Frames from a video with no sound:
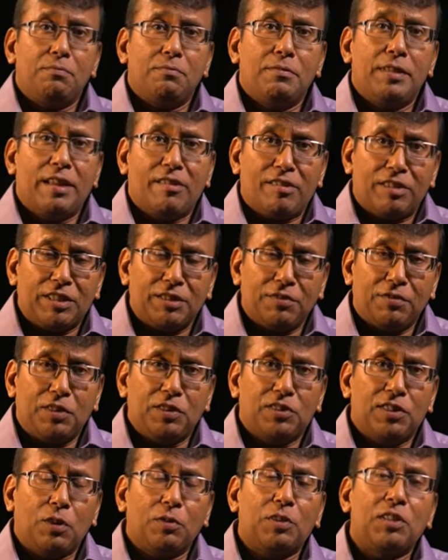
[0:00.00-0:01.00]
narrative
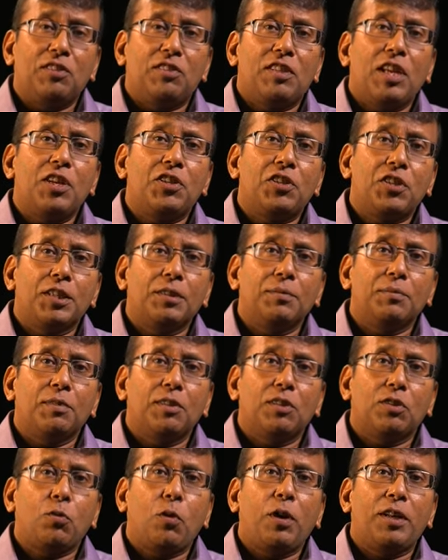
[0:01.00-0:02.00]
in Southeast Asia
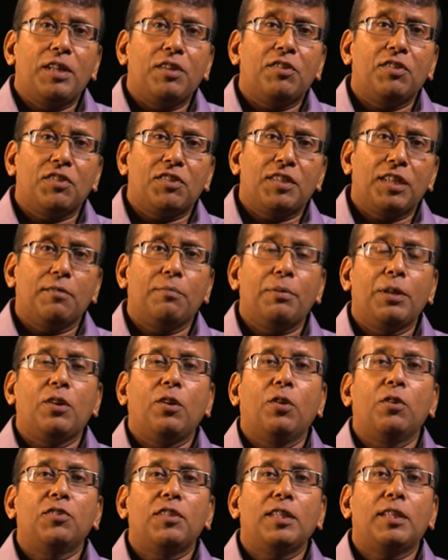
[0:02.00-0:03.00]
is quite interesting
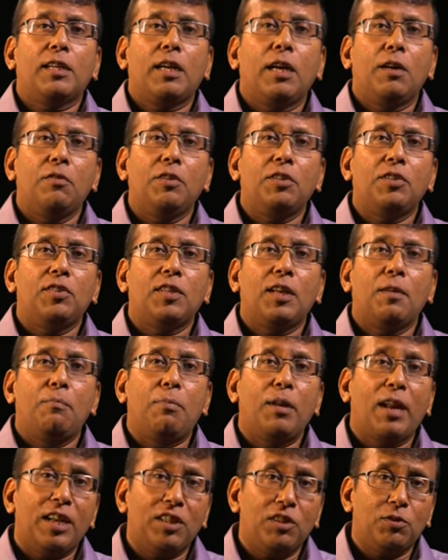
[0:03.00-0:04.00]
because it covers a
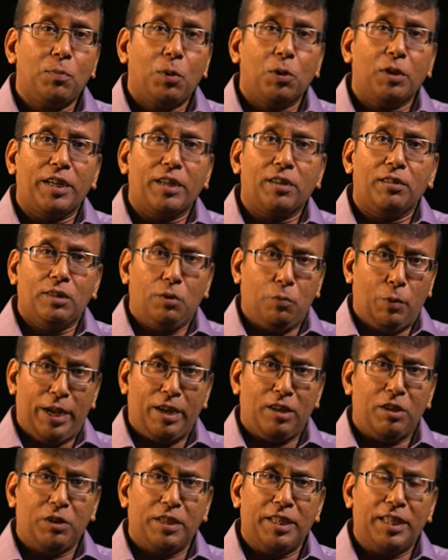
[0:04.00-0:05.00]
blind spot, the way
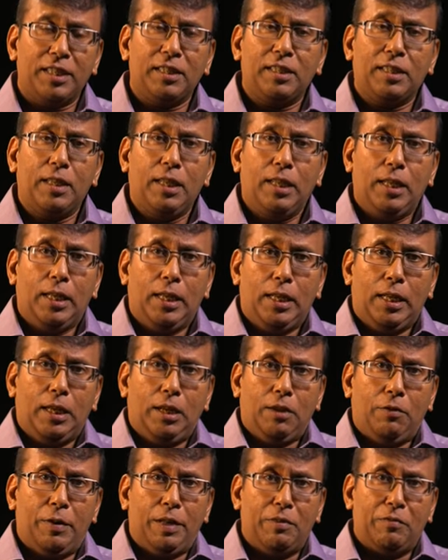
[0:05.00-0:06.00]
I look at it,
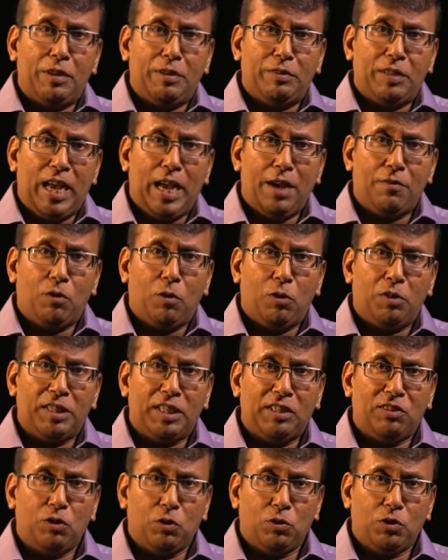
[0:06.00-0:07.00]
when we have all
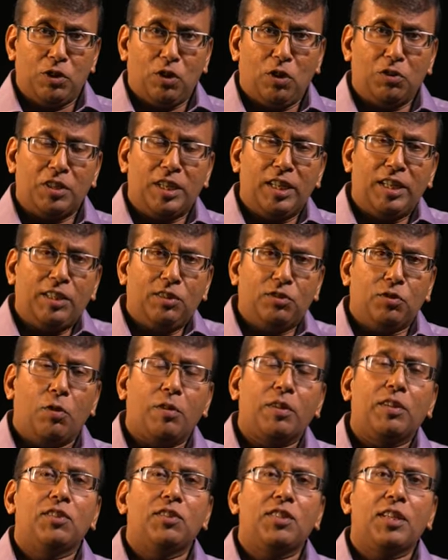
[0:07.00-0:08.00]
the sociological
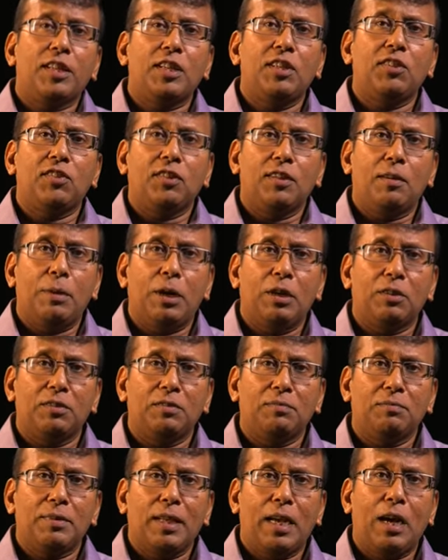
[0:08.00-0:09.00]
historical studies about
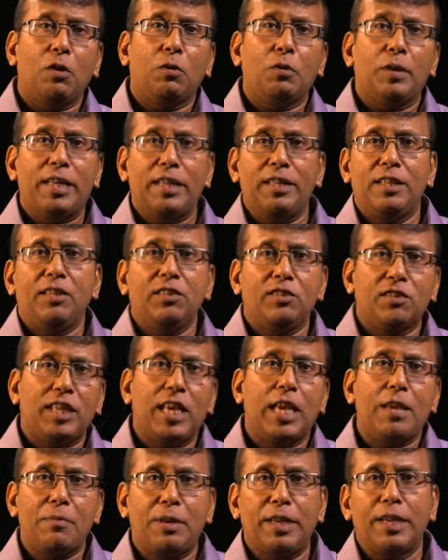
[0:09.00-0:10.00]
how Indians
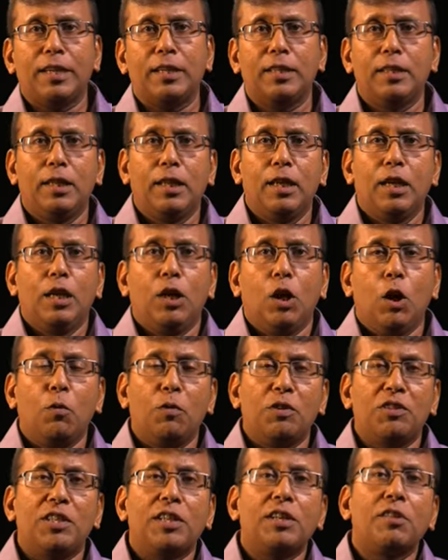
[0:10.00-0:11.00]
came here
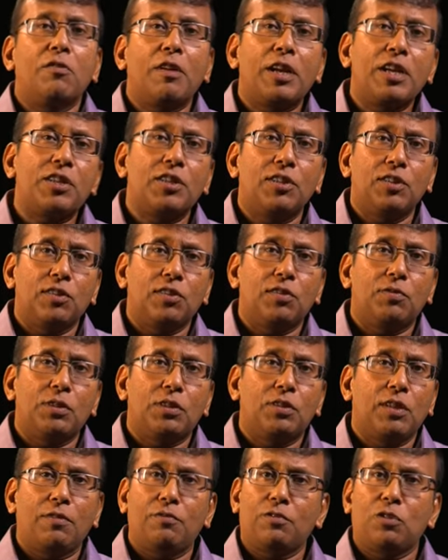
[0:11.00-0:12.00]
over generations. We
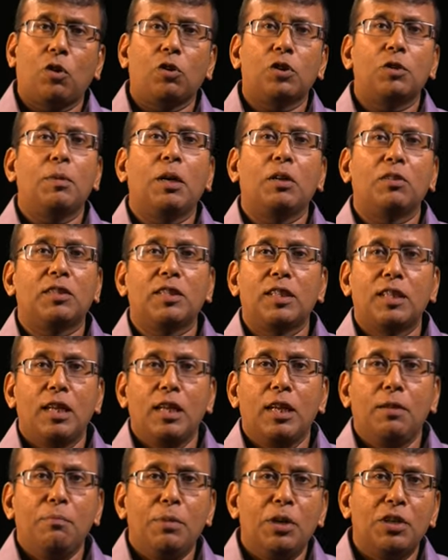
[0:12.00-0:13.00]
have talked about
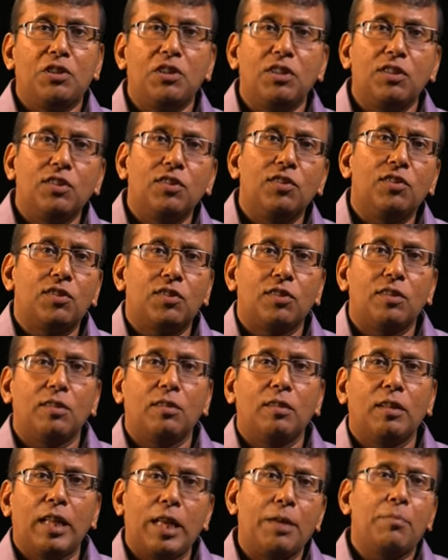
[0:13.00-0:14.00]
merchants,
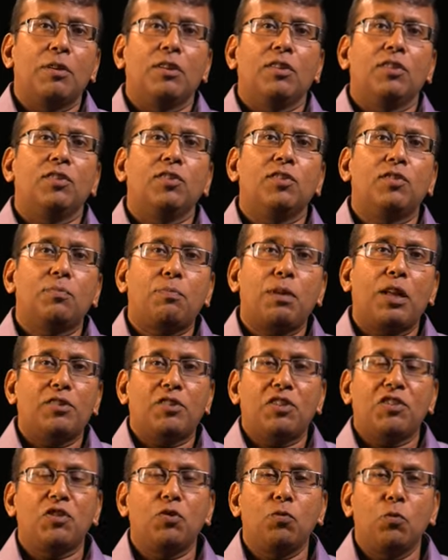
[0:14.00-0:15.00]
laborers,
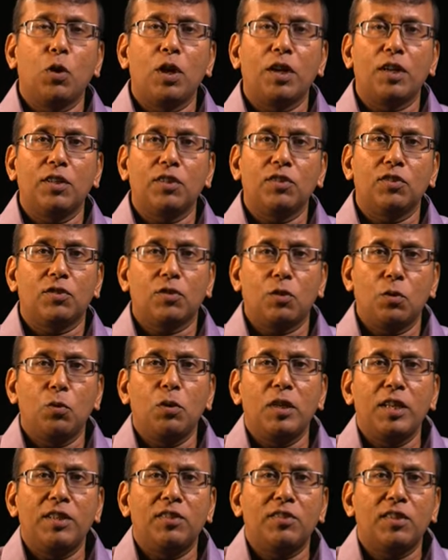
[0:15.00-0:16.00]
plantation workers,
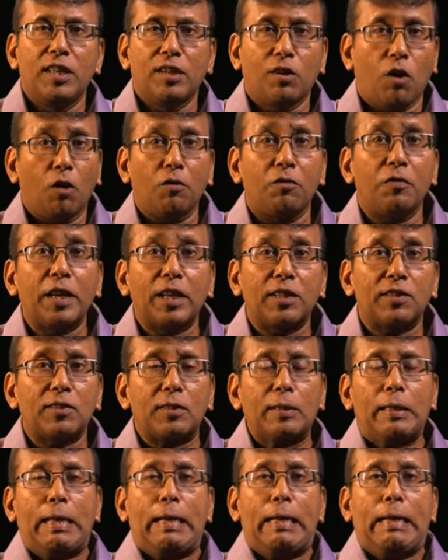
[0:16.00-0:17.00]
coolies,
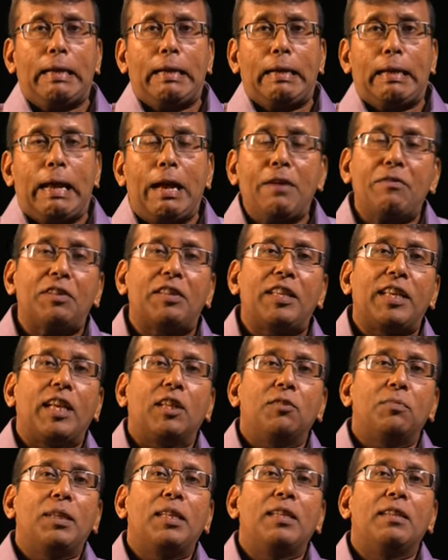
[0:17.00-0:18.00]
convicts. Everything
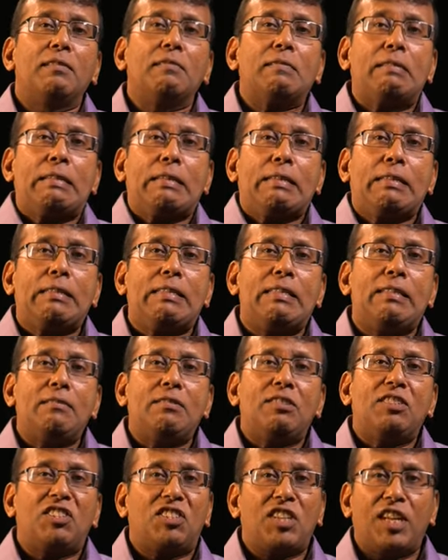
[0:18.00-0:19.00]
has been
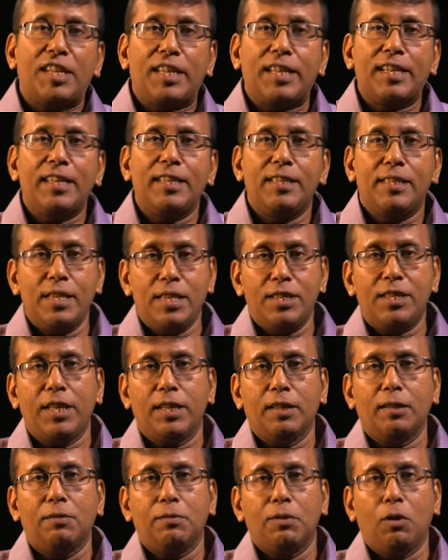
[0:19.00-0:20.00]
studied in
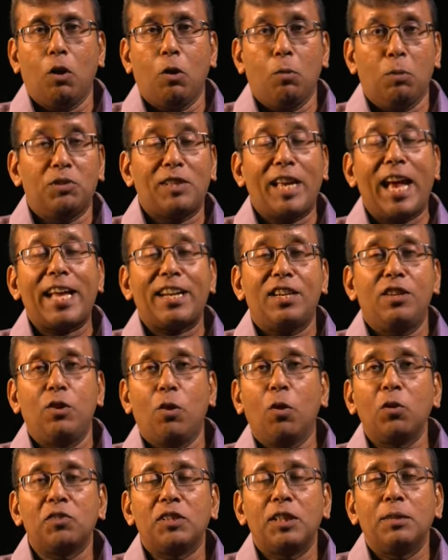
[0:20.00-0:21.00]
detail, almost ad
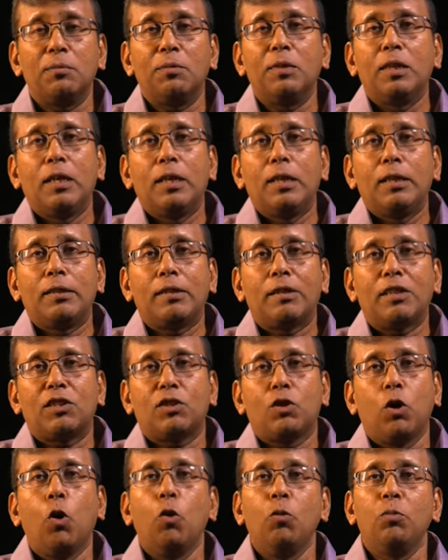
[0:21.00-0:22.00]
nauseum. There are
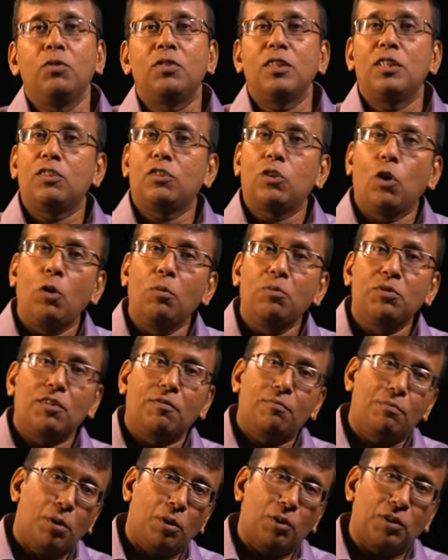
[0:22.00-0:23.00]
tomes and tomes
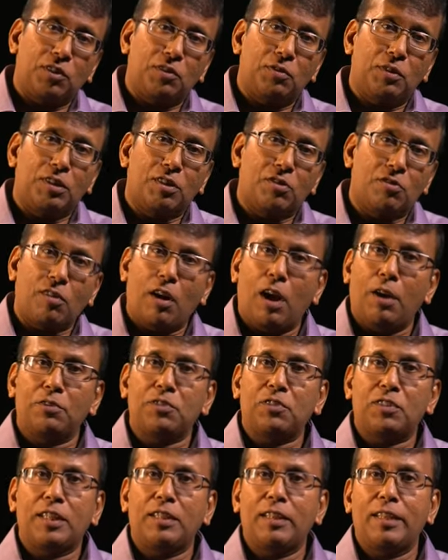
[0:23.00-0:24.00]
of books with
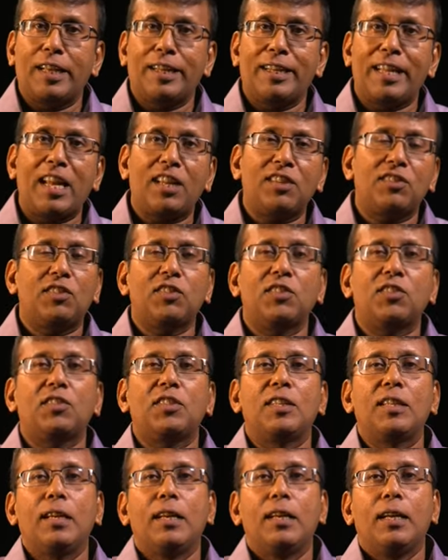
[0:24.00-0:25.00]
graphs and analysis.